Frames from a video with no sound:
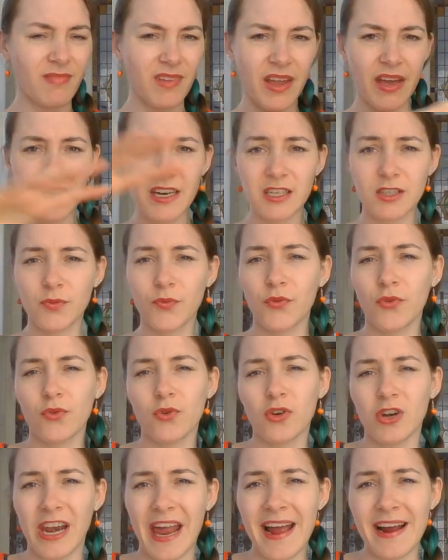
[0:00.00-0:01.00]
in its
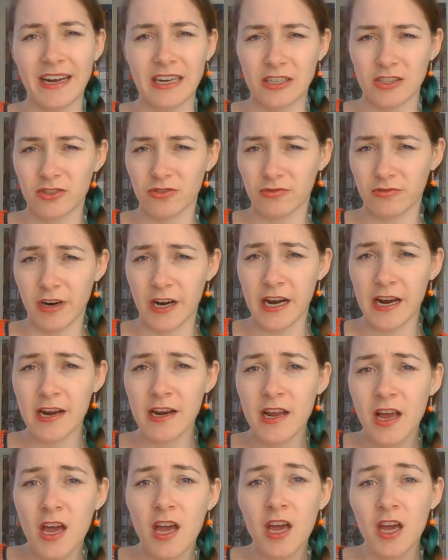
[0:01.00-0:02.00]
full length, right?
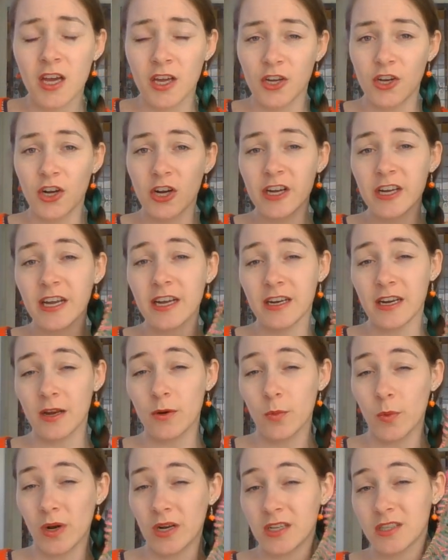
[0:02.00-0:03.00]
You look at it
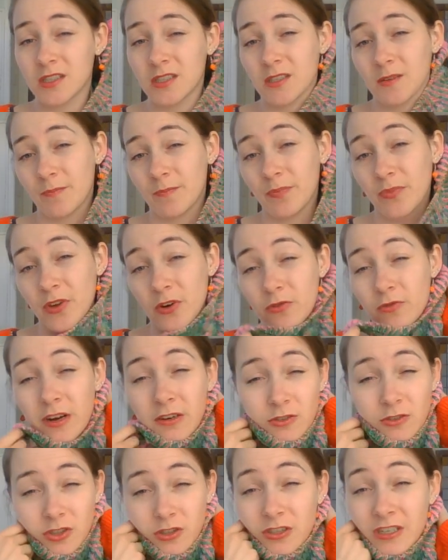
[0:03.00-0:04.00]
when it's
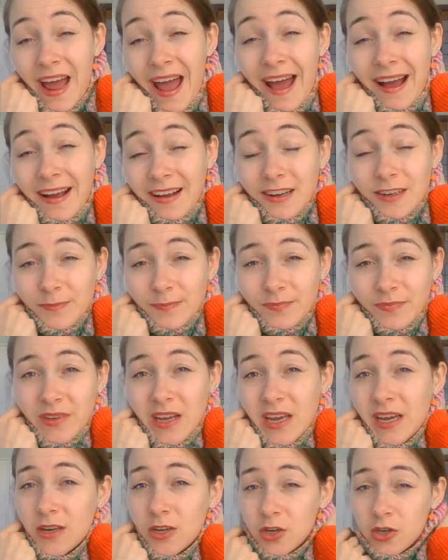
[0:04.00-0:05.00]
around your neck
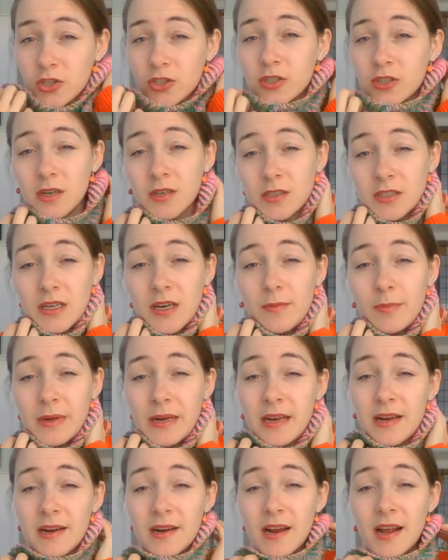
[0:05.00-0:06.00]
and you're snuggled up in
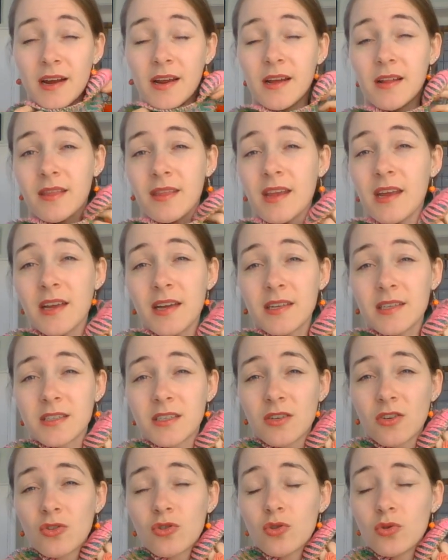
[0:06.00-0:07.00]
it. And I think it's
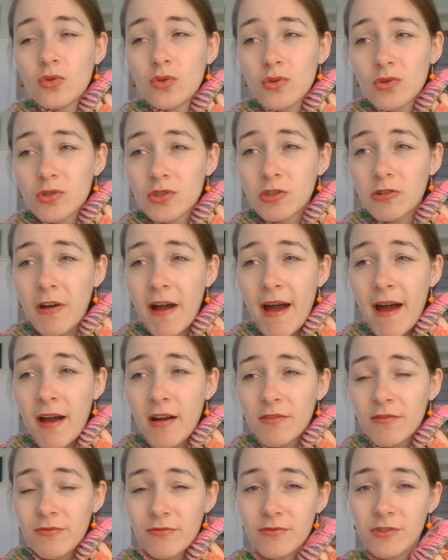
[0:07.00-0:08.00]
cool to
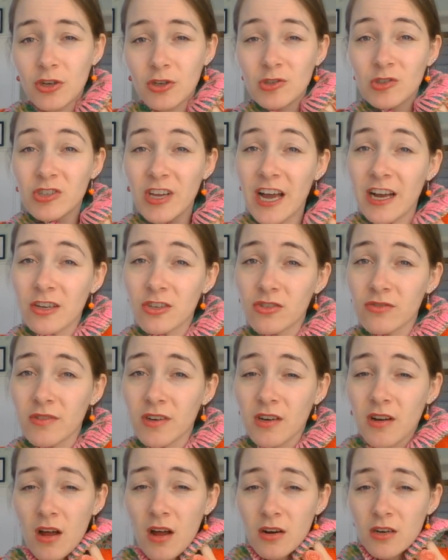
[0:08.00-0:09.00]
have those extra
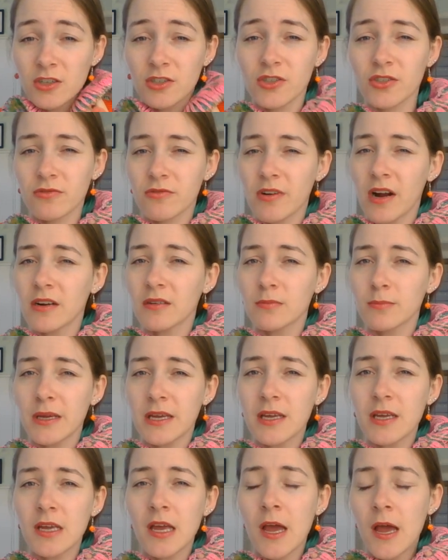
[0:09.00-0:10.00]
colors around
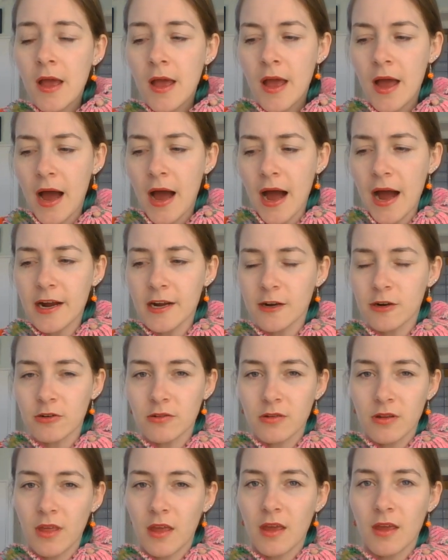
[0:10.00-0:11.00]
me. I
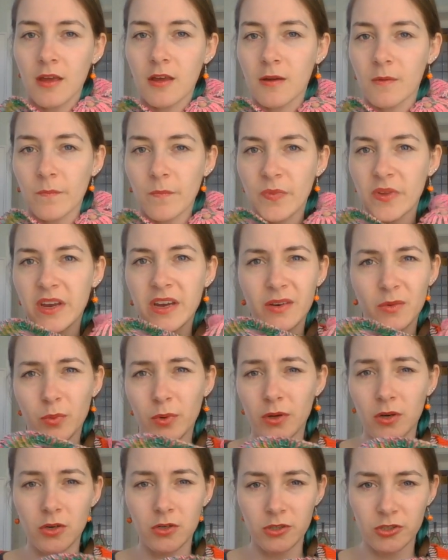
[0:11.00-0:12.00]
don't think it
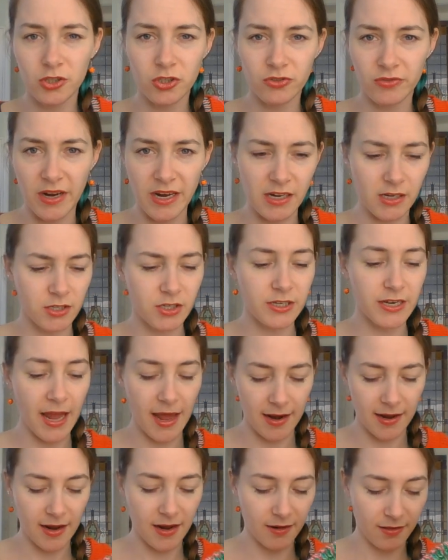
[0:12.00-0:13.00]
will look strange
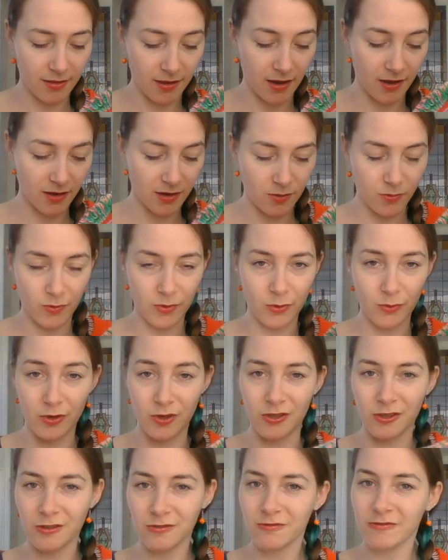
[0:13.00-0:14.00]
then. I think it will
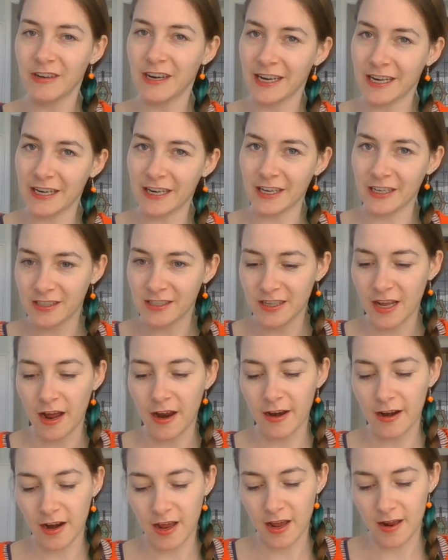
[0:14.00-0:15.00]
look really nice
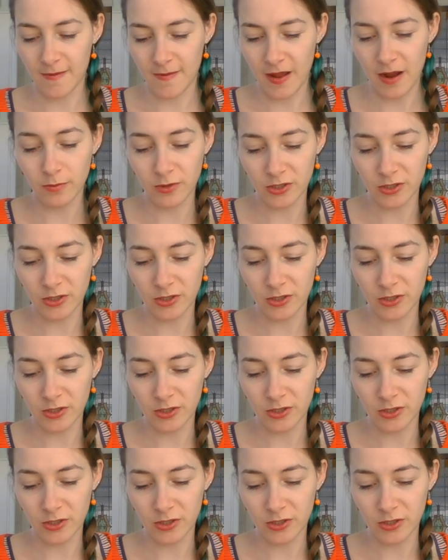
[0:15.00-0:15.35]
then. And